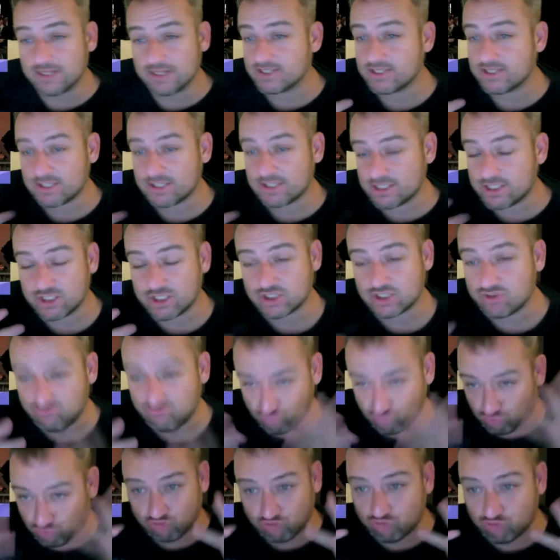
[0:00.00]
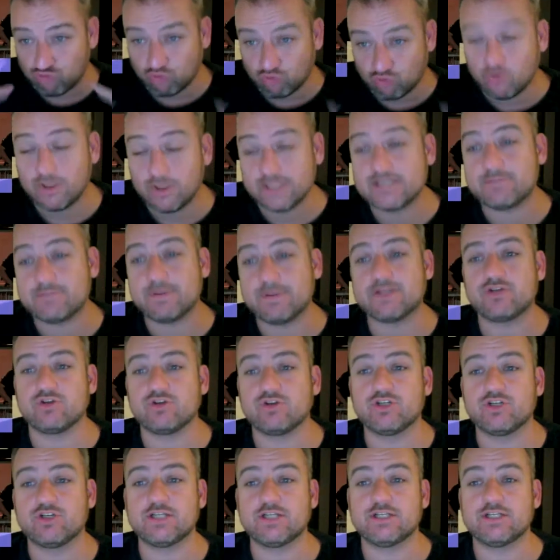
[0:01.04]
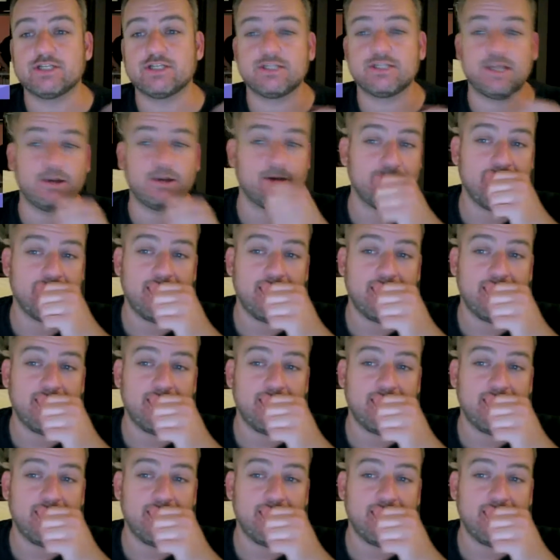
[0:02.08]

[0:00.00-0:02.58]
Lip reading: Just really special judges here.